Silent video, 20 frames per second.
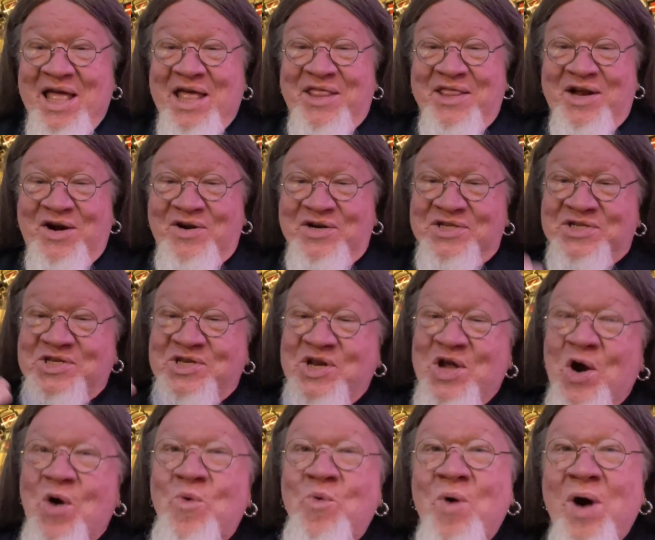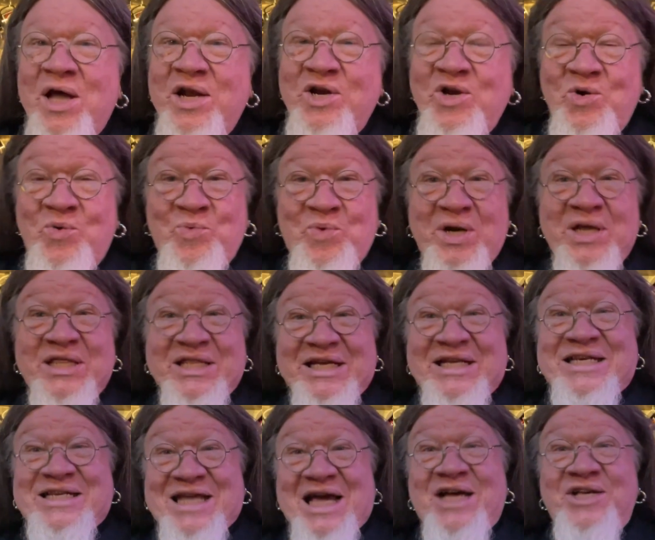There is no one who really
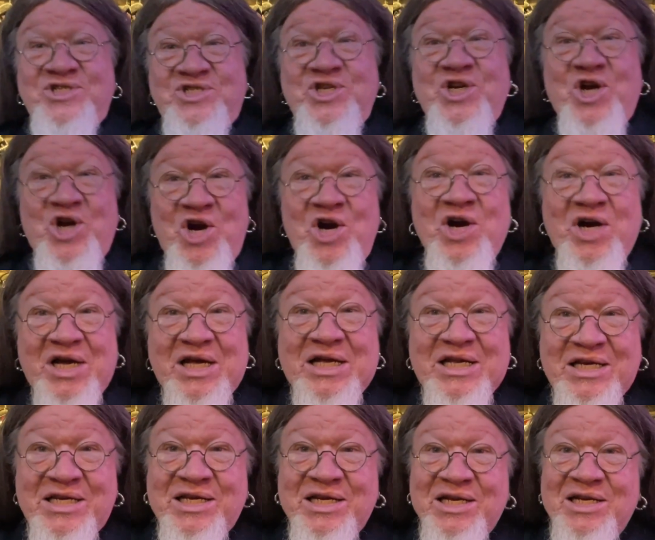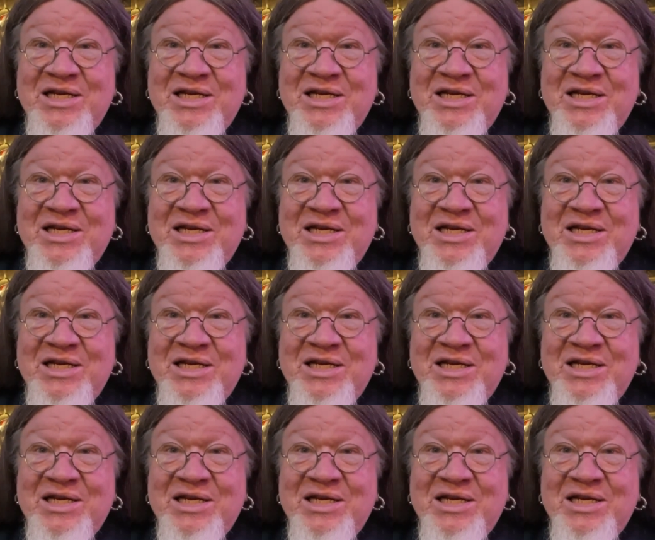does good.